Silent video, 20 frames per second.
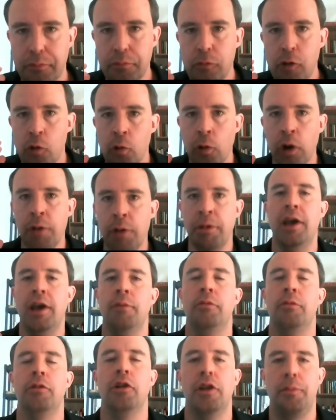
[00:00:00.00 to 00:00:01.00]
When it
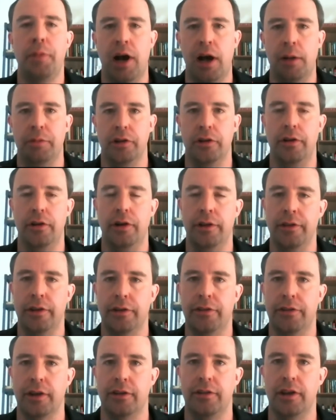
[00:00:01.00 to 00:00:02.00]
became really popular in the
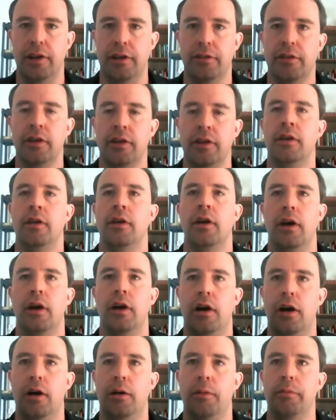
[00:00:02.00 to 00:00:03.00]
60s,
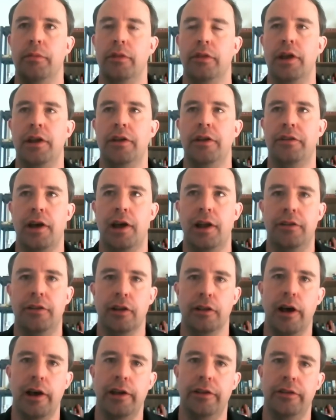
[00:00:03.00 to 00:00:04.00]
um, they decided to
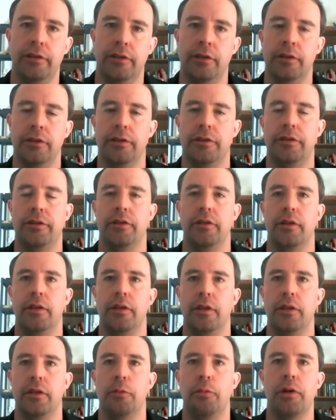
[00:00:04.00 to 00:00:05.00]
license
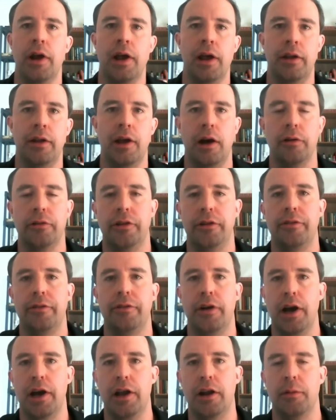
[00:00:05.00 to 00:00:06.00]
the brand out to
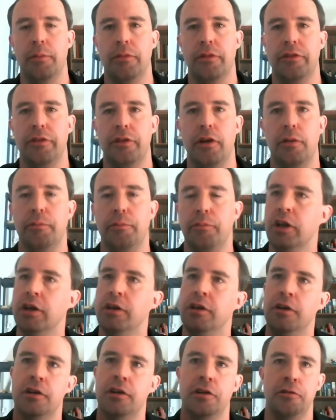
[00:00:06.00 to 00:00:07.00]
different items. You know,
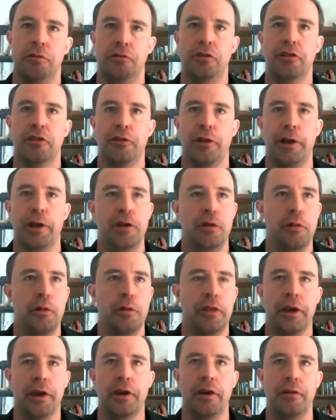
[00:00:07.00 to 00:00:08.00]
just like you would
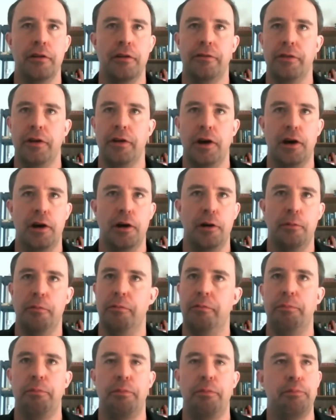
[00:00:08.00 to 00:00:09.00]
think of
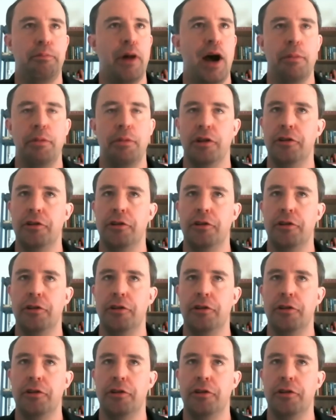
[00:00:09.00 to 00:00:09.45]
um, popular